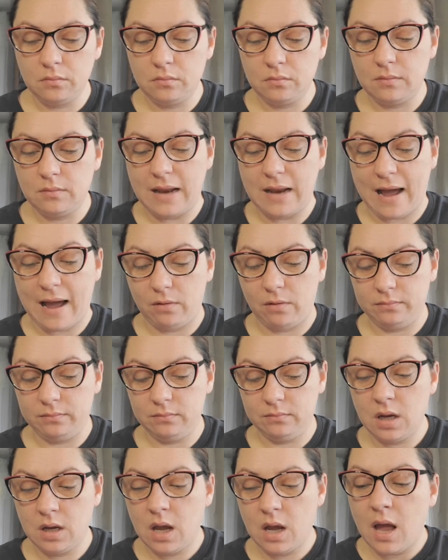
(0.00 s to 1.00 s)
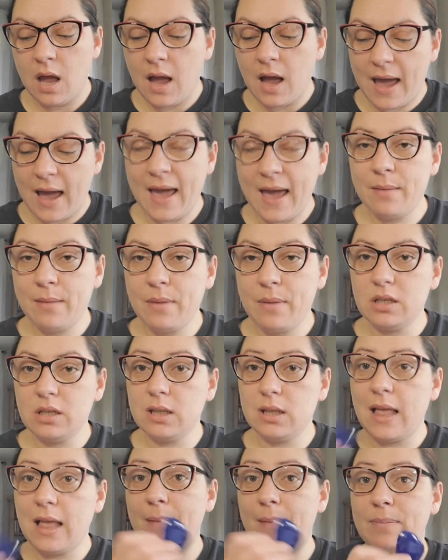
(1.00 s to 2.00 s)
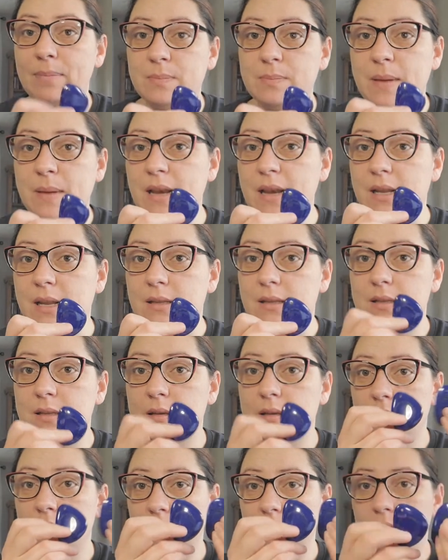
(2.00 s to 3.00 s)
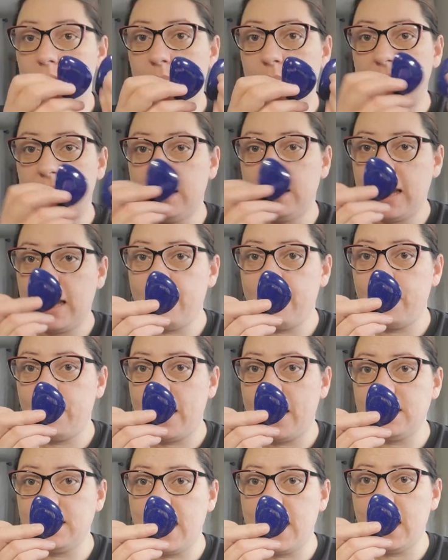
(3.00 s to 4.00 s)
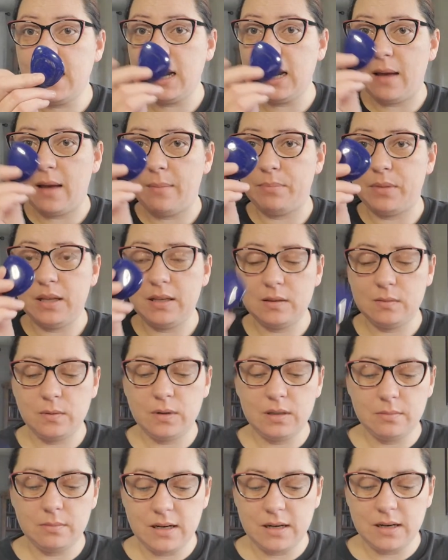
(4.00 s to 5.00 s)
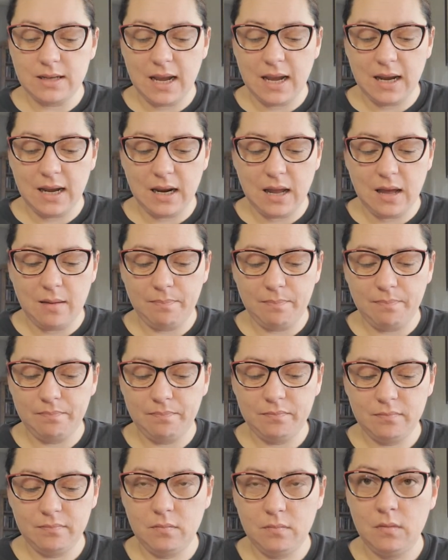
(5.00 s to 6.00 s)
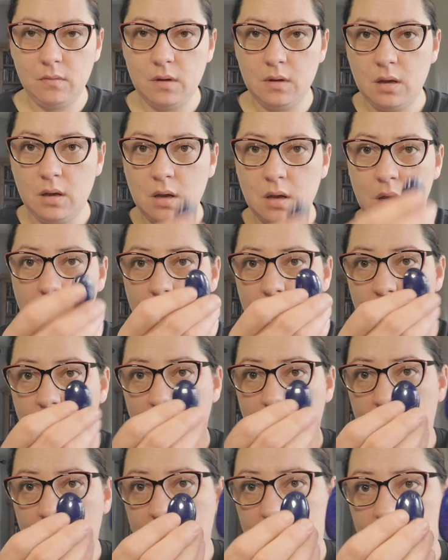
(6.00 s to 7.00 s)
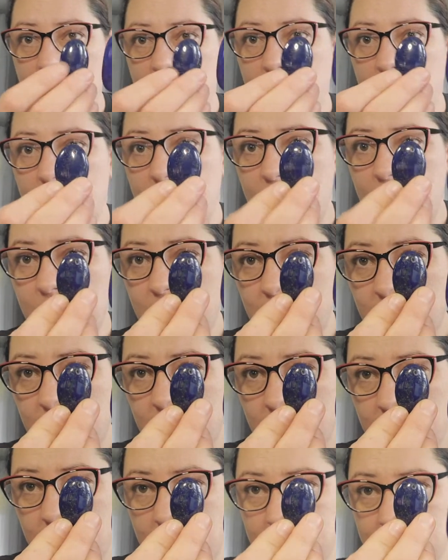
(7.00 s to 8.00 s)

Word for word: Now, I had a bunch of lapis pendants, but they've been taken up. This one's been taken up, and these